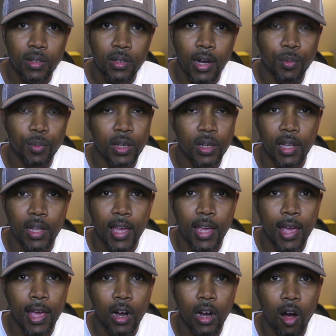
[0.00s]
It
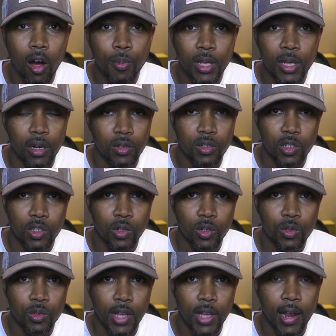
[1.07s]
can't all be on
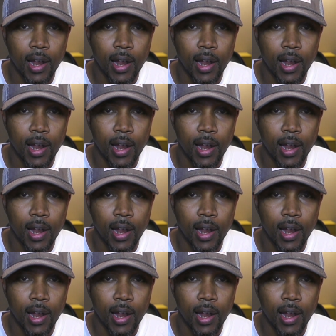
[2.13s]
schools.